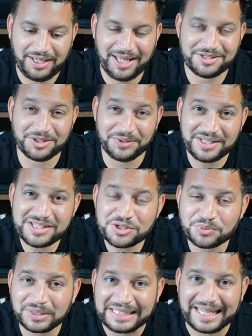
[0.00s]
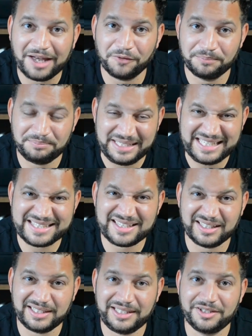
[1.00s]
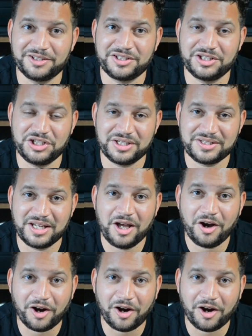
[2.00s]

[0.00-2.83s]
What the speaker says: And so this has really helped me as a leader to just